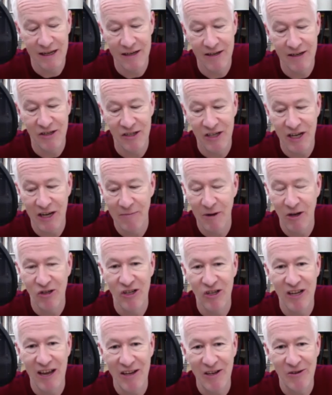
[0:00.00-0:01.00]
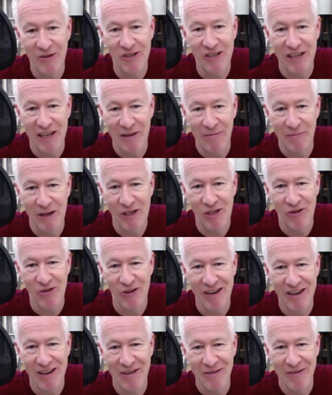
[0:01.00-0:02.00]
doesn't take much to get you singing, Misha.
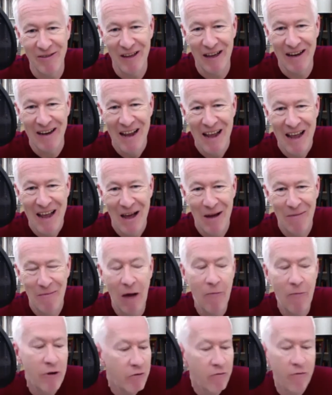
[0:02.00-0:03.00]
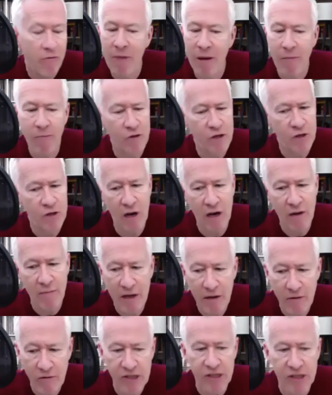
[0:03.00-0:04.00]
I know that. And we got to remember as well. I mean,
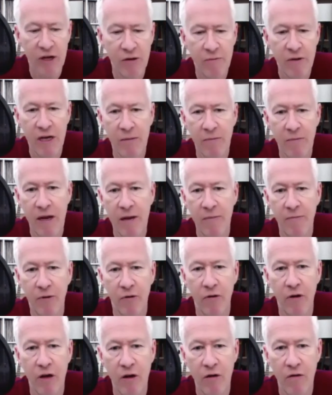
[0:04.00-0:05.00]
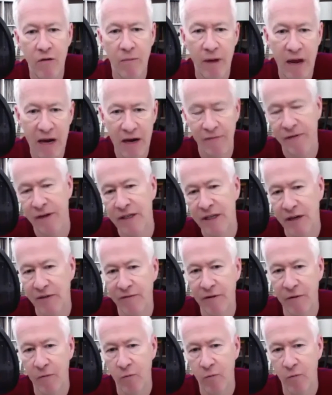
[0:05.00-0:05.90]
there are so many people who are benefiting from